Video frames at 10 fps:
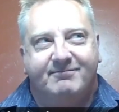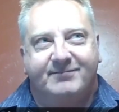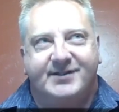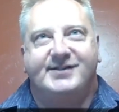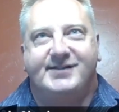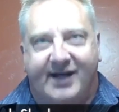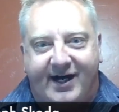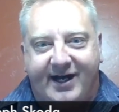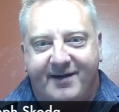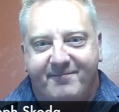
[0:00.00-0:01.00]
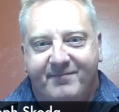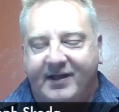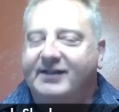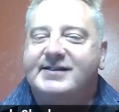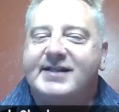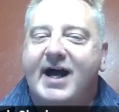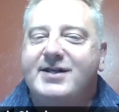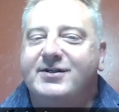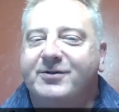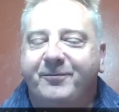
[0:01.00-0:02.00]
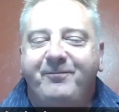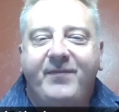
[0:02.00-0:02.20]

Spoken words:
time. At least I do.